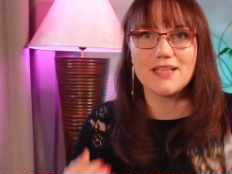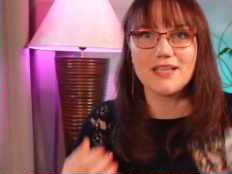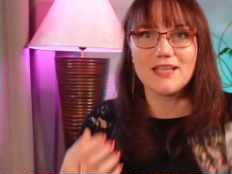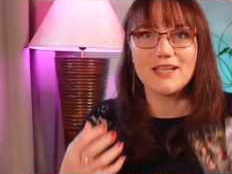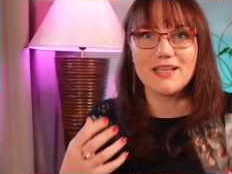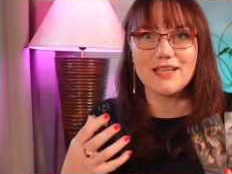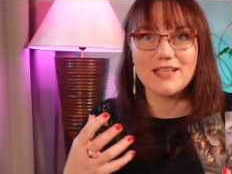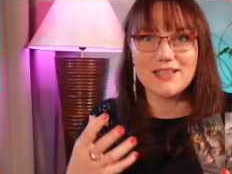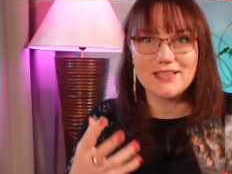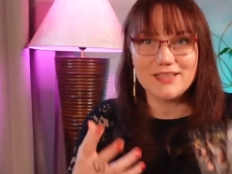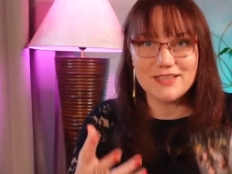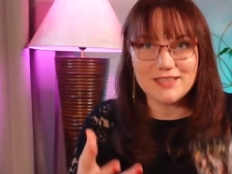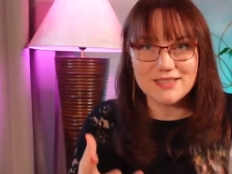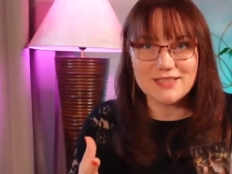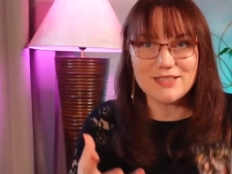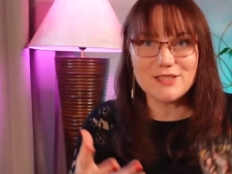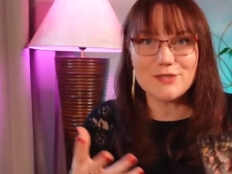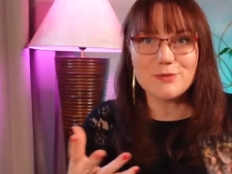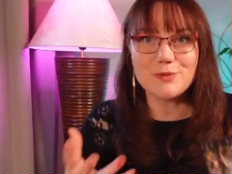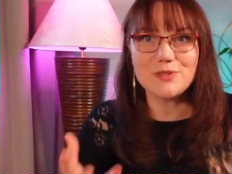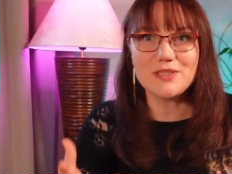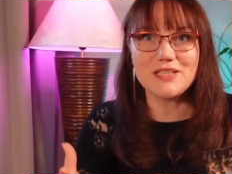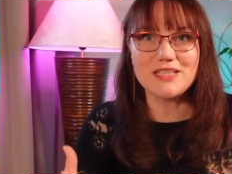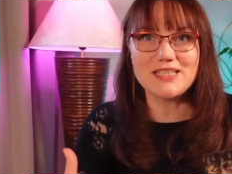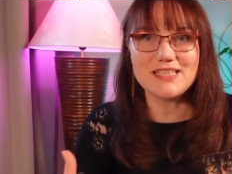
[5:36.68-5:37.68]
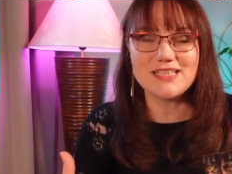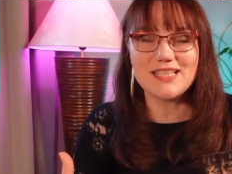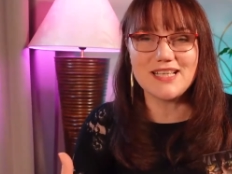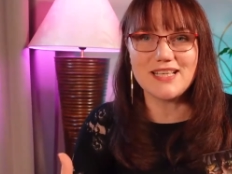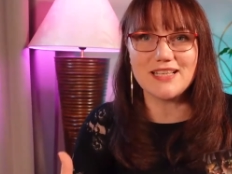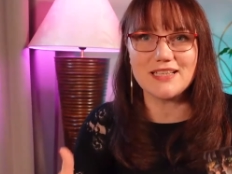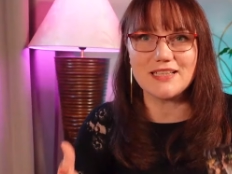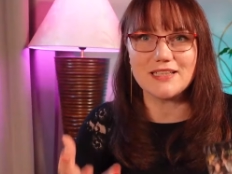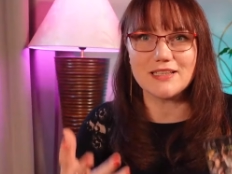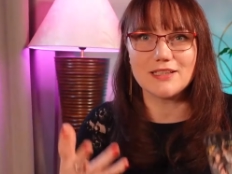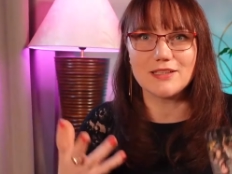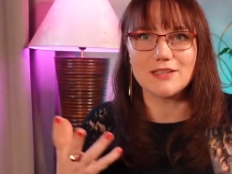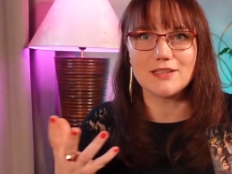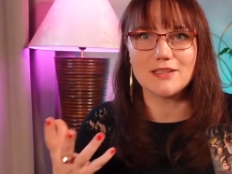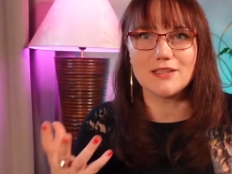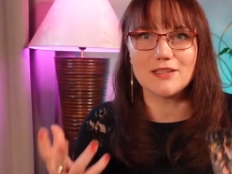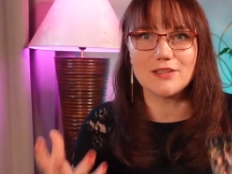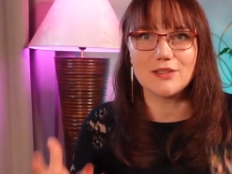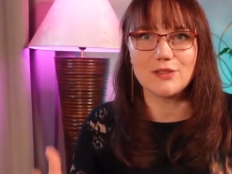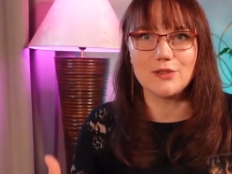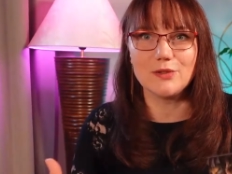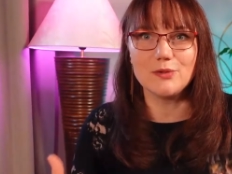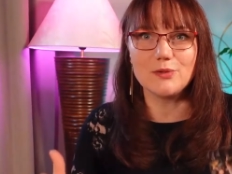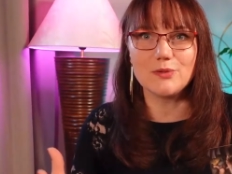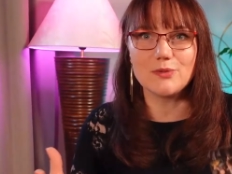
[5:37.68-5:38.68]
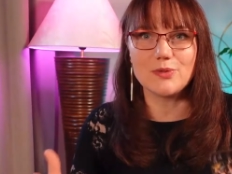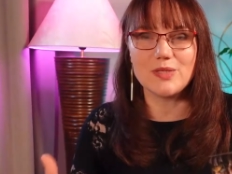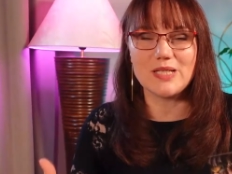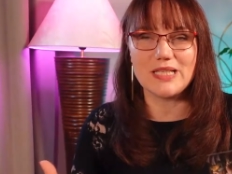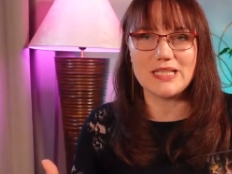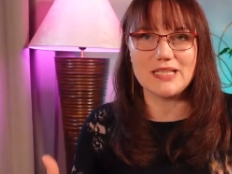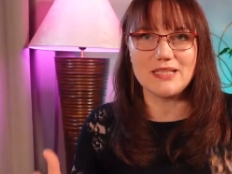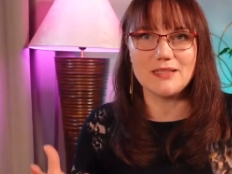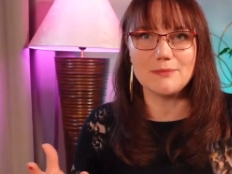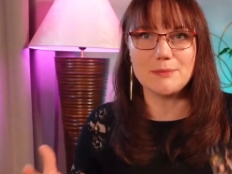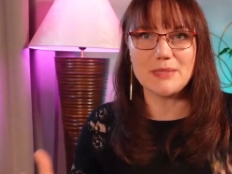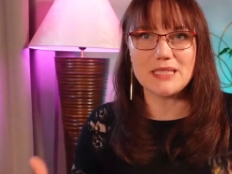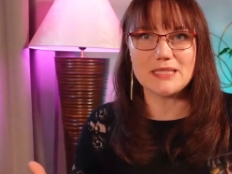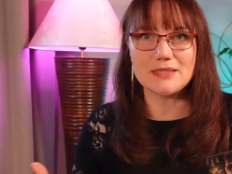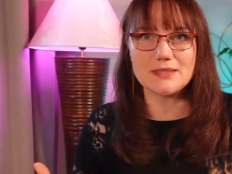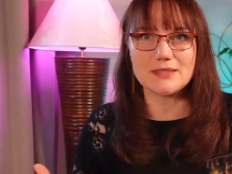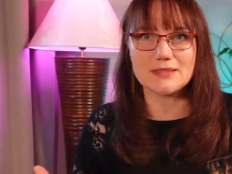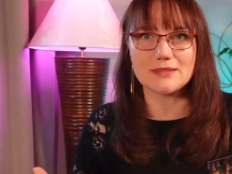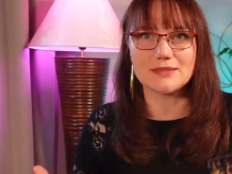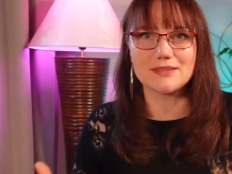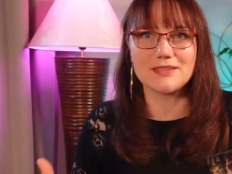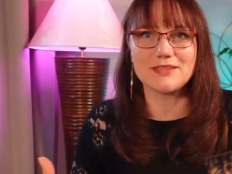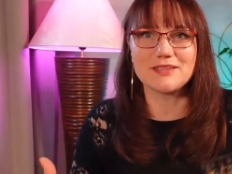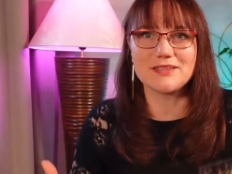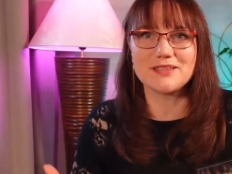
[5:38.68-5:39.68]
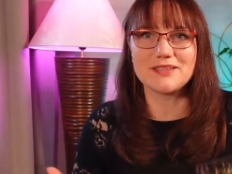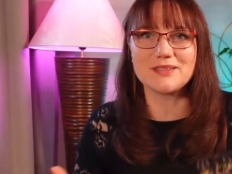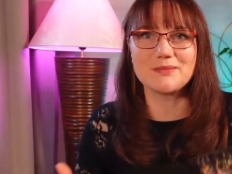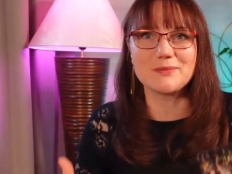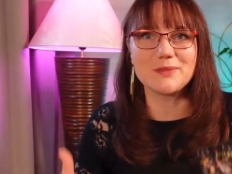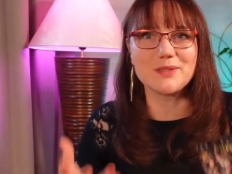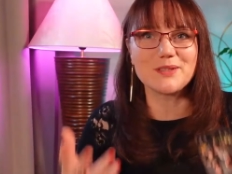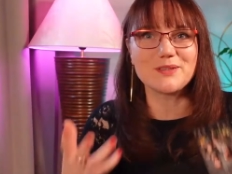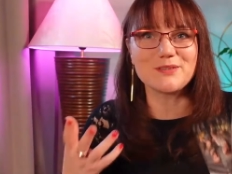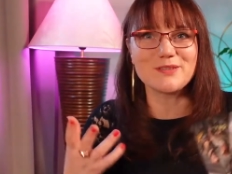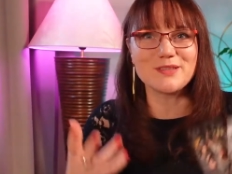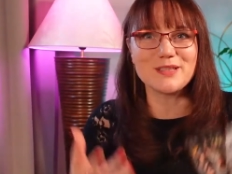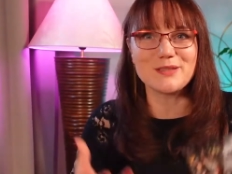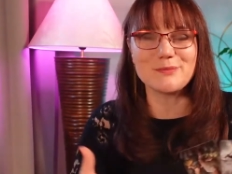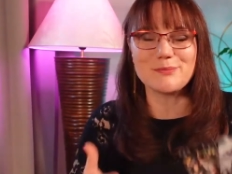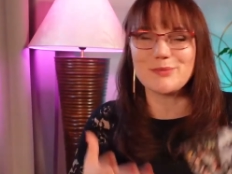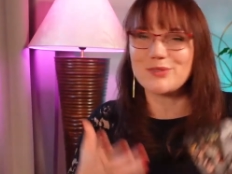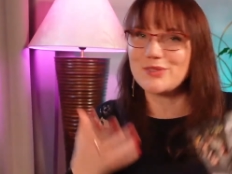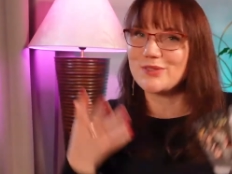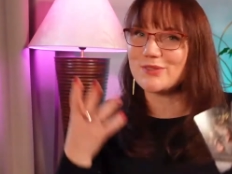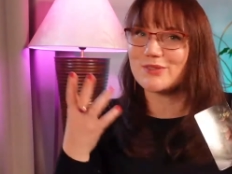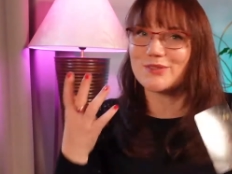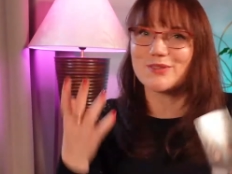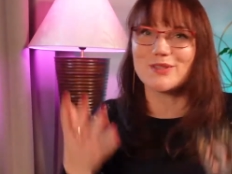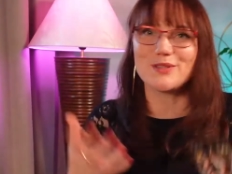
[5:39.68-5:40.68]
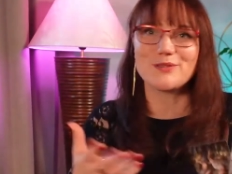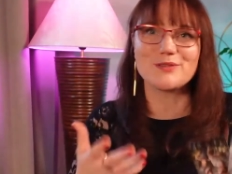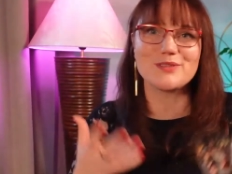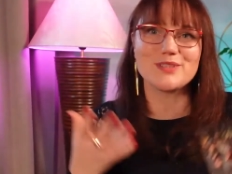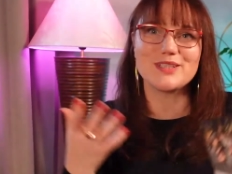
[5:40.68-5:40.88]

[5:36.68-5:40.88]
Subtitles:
And this is what I said. You're creating monsters because that person knows